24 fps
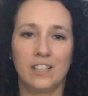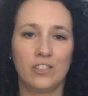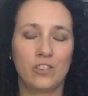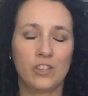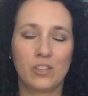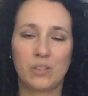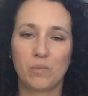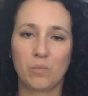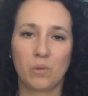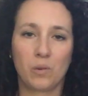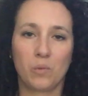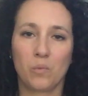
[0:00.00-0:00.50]

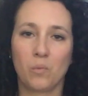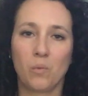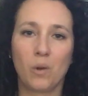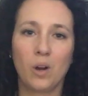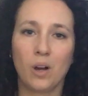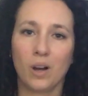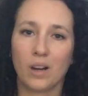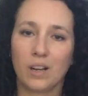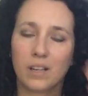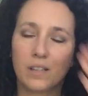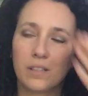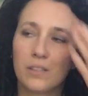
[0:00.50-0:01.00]
just wouldn't
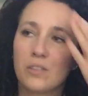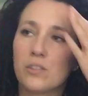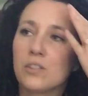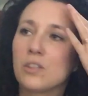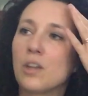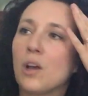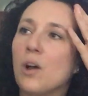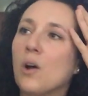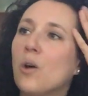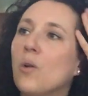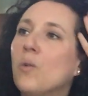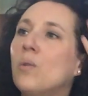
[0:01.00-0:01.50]
work.
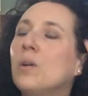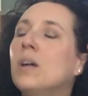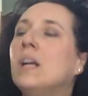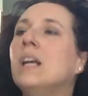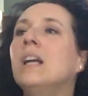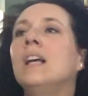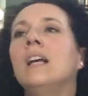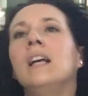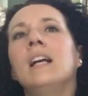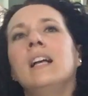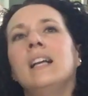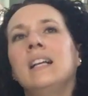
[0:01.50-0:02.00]
So
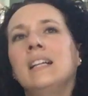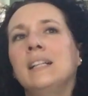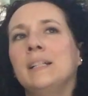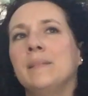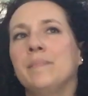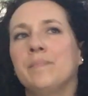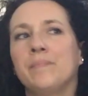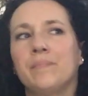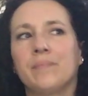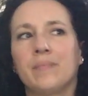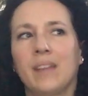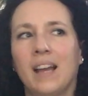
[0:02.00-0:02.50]

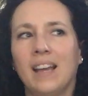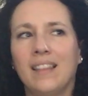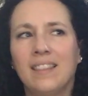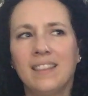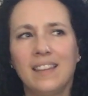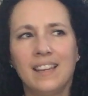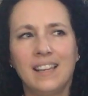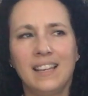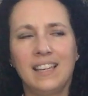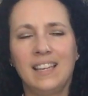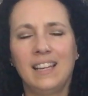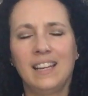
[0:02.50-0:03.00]
I
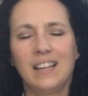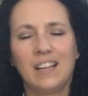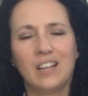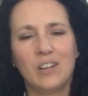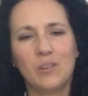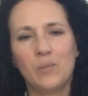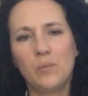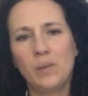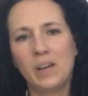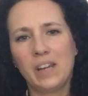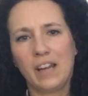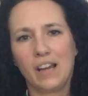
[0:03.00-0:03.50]
think,
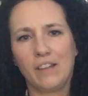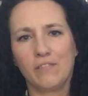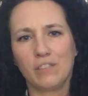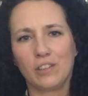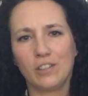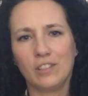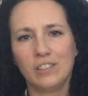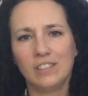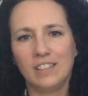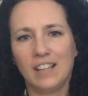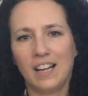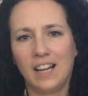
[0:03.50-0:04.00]

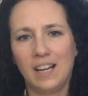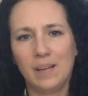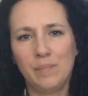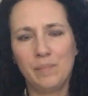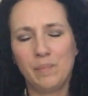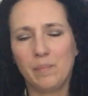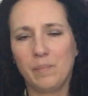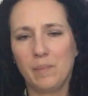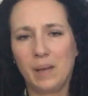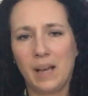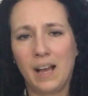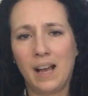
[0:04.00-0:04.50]
whatever.
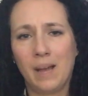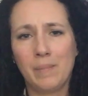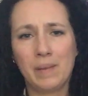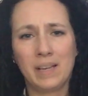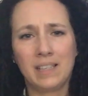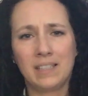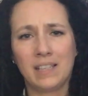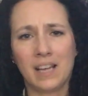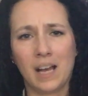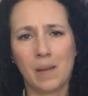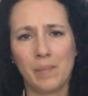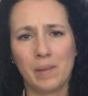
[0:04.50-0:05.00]
I'm on
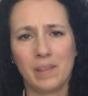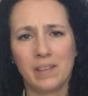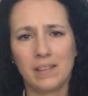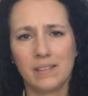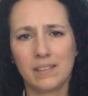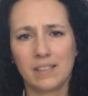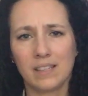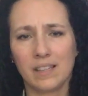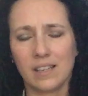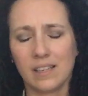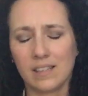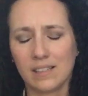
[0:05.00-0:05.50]
top of these
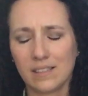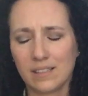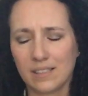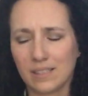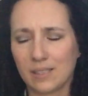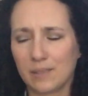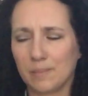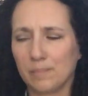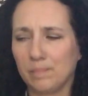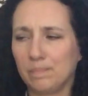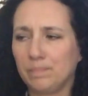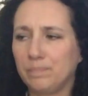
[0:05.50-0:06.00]

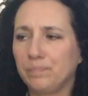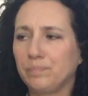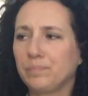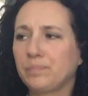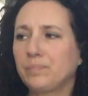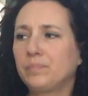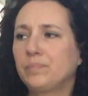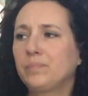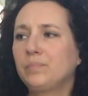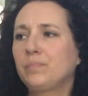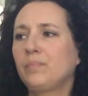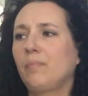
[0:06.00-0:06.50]
things.
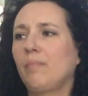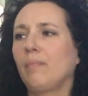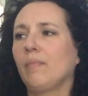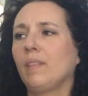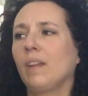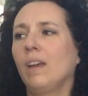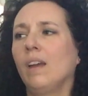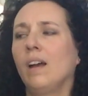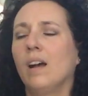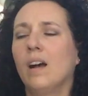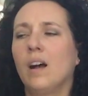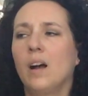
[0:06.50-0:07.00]

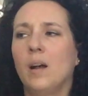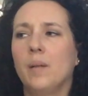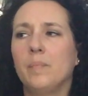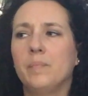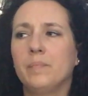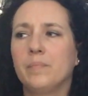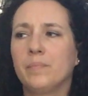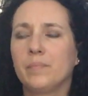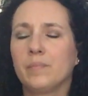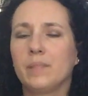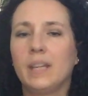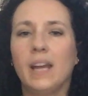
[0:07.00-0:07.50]

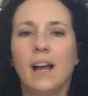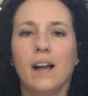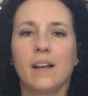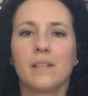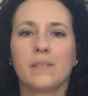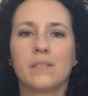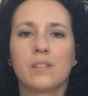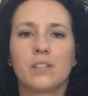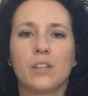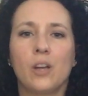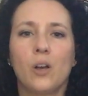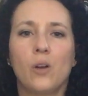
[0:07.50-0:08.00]

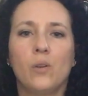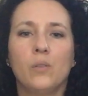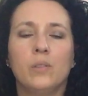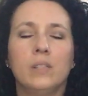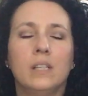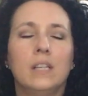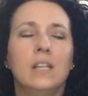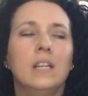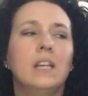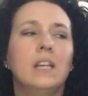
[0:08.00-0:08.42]
So